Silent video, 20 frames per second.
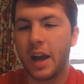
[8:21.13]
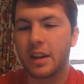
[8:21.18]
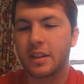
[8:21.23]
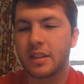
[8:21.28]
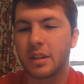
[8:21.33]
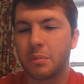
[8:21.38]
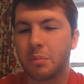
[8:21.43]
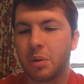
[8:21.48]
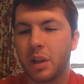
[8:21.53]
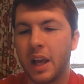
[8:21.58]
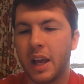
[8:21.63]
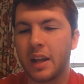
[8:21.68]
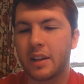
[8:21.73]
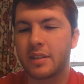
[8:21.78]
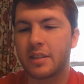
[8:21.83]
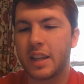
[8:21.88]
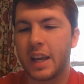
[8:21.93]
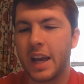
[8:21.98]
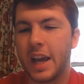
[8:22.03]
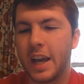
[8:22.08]
in plants
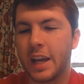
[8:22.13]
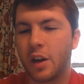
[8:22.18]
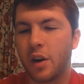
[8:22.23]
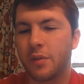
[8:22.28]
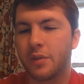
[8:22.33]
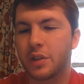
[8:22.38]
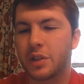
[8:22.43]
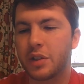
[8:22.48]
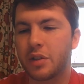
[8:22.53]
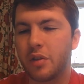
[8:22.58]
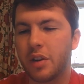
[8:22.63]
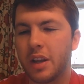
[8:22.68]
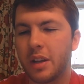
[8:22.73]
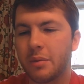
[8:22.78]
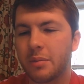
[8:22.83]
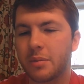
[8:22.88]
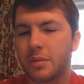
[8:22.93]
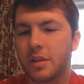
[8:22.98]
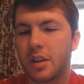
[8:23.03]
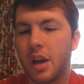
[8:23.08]
that hang over streams.
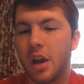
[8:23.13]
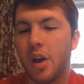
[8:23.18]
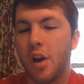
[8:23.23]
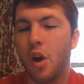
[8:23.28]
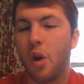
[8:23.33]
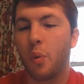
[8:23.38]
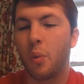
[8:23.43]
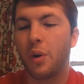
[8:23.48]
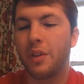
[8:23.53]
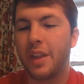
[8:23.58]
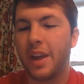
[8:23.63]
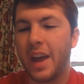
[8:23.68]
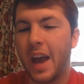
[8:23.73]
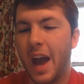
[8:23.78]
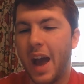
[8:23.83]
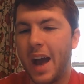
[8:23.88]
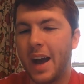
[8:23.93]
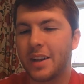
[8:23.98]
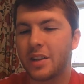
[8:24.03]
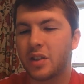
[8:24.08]
When they
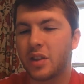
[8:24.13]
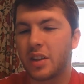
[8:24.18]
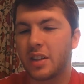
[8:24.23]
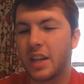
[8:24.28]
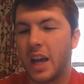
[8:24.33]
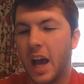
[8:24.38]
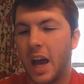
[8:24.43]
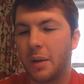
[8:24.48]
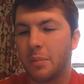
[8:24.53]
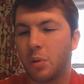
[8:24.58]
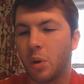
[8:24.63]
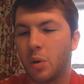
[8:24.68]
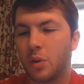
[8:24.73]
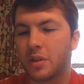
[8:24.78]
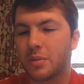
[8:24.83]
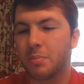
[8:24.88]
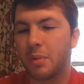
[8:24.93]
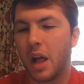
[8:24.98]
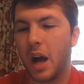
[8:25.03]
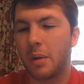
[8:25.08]
hatch, the tadpoles
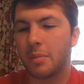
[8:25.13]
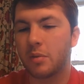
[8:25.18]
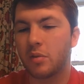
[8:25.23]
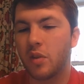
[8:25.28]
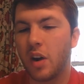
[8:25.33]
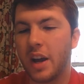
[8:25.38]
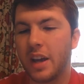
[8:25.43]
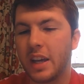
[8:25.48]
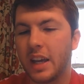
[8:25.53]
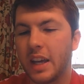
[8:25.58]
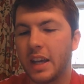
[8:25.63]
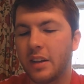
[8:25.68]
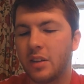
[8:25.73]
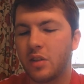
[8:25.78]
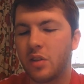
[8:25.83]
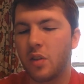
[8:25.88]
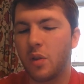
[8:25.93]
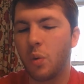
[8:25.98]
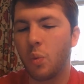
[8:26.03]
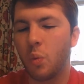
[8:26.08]
plop right
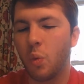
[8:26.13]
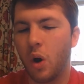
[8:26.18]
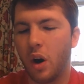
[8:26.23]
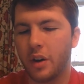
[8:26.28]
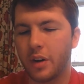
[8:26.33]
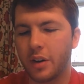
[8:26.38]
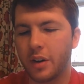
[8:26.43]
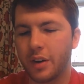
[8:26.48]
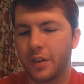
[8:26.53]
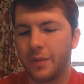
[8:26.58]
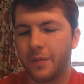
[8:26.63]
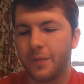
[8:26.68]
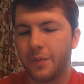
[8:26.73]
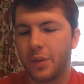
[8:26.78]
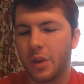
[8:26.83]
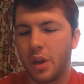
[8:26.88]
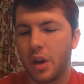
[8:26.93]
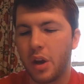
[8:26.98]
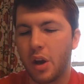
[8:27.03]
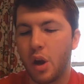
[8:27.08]
into the water.
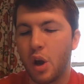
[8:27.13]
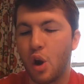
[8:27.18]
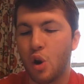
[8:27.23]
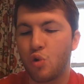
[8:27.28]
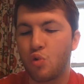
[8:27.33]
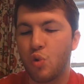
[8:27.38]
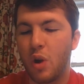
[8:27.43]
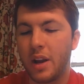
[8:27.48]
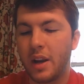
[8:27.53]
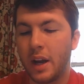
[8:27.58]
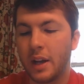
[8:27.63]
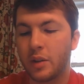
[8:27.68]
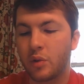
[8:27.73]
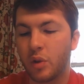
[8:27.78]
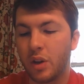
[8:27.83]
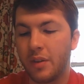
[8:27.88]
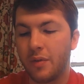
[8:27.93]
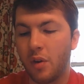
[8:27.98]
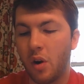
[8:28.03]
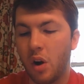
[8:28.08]
Red-eyed
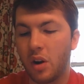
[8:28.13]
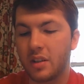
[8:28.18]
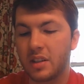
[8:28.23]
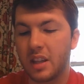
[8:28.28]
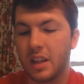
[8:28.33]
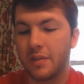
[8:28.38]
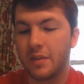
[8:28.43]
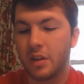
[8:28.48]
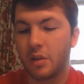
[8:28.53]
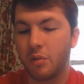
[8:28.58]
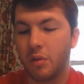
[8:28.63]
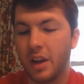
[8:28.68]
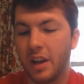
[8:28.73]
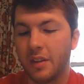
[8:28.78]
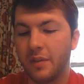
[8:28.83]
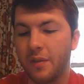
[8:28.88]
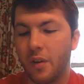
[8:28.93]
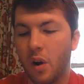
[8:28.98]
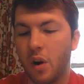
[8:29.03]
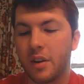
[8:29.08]
tree frogs live in the
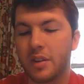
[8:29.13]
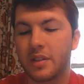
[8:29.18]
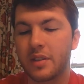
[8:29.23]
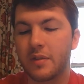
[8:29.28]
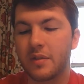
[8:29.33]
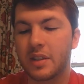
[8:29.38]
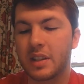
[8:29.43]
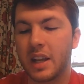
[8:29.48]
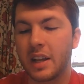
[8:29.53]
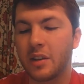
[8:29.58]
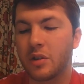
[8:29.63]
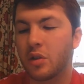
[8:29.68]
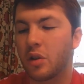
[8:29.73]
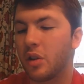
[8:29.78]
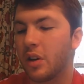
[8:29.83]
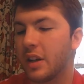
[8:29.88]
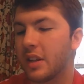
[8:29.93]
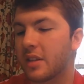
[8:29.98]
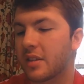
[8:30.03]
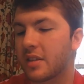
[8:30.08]
rainforests of
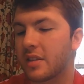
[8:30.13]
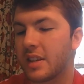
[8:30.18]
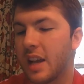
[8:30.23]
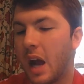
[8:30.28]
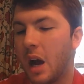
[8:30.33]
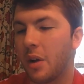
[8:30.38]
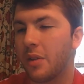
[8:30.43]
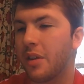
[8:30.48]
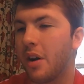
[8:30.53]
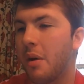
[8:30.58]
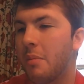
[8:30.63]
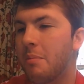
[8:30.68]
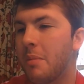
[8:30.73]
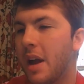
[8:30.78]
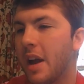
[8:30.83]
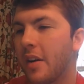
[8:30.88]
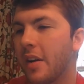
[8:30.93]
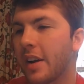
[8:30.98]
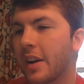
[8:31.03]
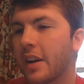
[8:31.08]
Central and South
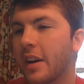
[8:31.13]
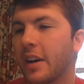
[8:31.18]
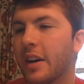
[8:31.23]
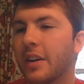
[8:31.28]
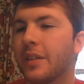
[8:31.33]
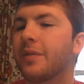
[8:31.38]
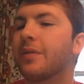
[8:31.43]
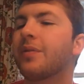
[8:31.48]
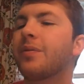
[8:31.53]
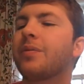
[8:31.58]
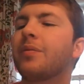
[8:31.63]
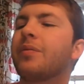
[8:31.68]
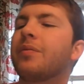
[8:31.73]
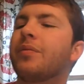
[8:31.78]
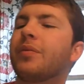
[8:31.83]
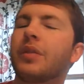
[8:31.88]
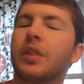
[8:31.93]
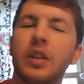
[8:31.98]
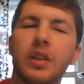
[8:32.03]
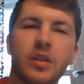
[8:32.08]
America.
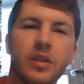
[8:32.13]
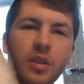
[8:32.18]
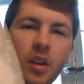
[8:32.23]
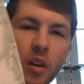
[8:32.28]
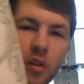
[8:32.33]
There's a